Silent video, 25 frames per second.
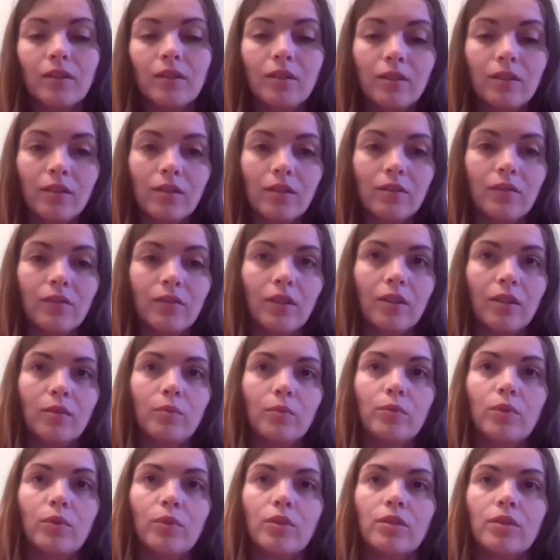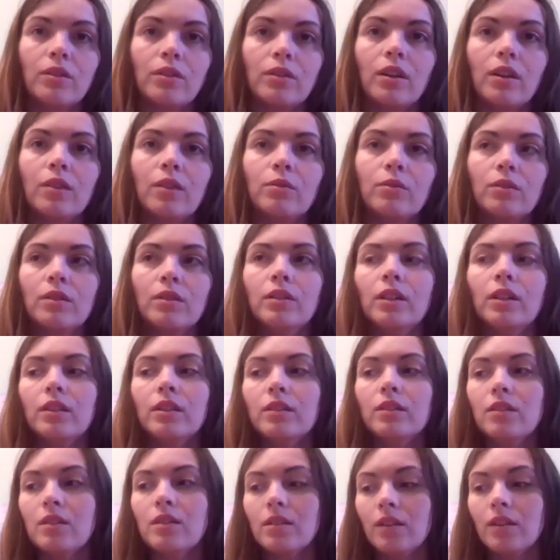I think it's very important. I really
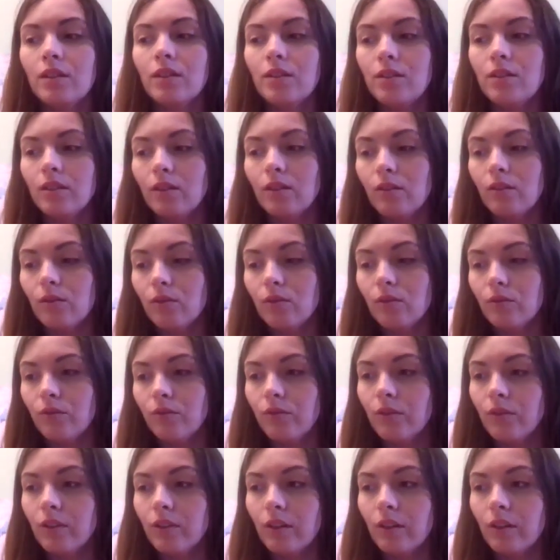like this idea of